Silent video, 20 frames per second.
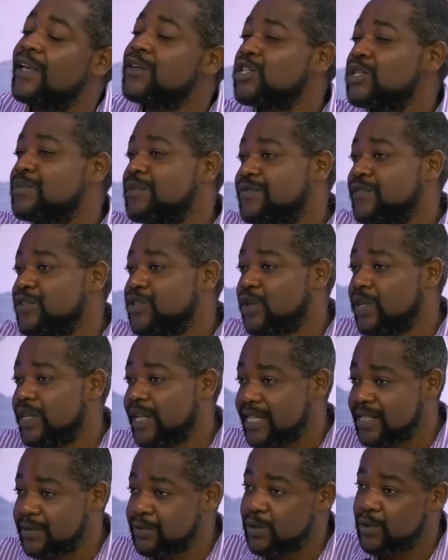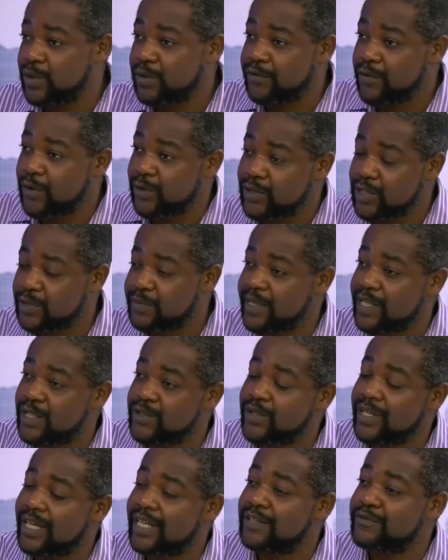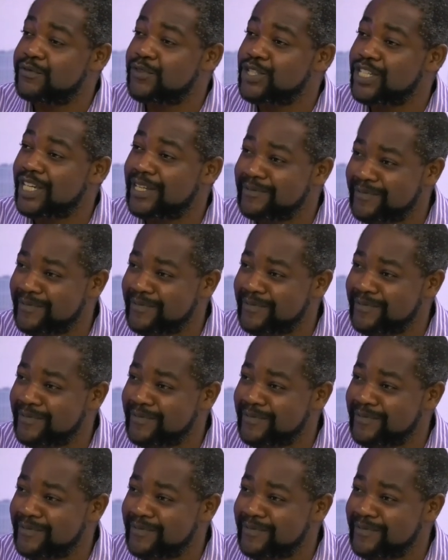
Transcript: Thank you so much for joining us, and we look forward to speaking to you again in future.